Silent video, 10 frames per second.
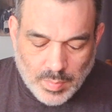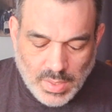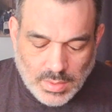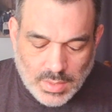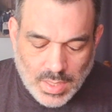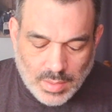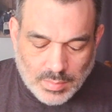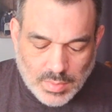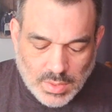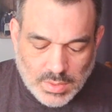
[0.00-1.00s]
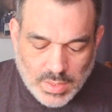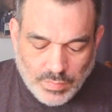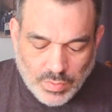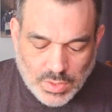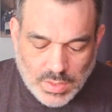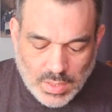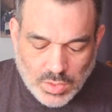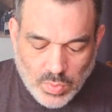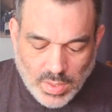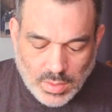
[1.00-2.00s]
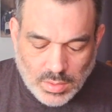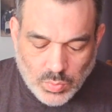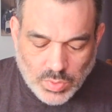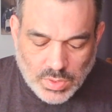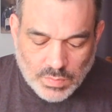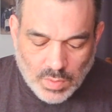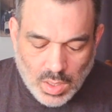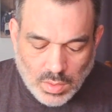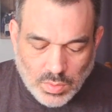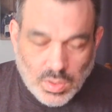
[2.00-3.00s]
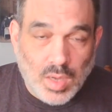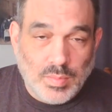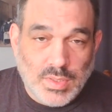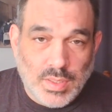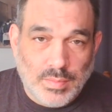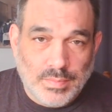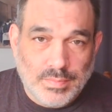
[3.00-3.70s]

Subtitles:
the meantime, the Savior stands ready to receive all who come to him.